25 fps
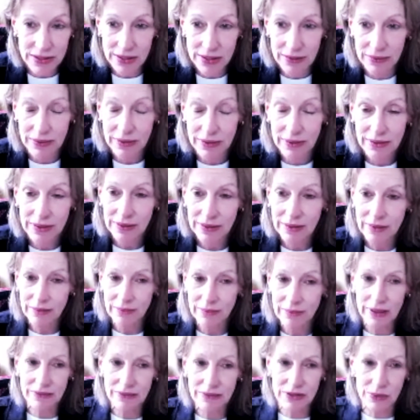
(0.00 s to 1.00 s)
so
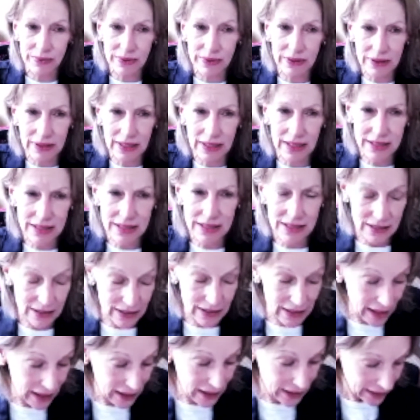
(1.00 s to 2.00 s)
we have to realize
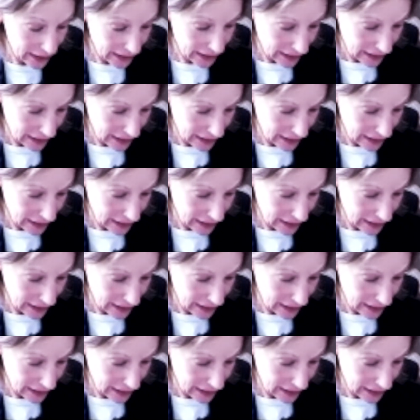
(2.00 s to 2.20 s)
that